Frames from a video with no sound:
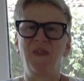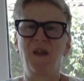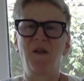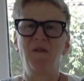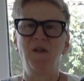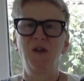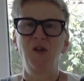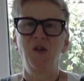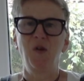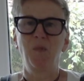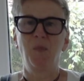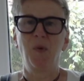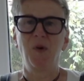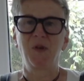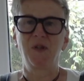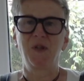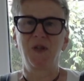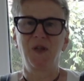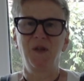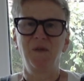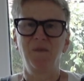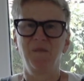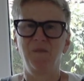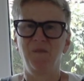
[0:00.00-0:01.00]
They're in your
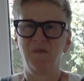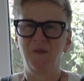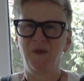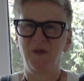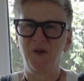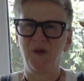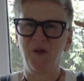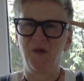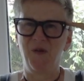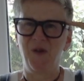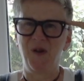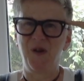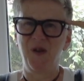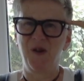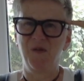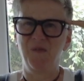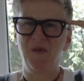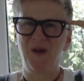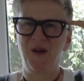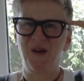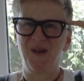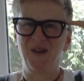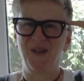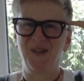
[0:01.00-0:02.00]
body, not in your
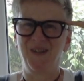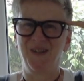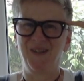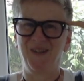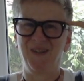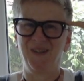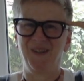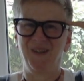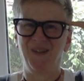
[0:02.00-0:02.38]
mind.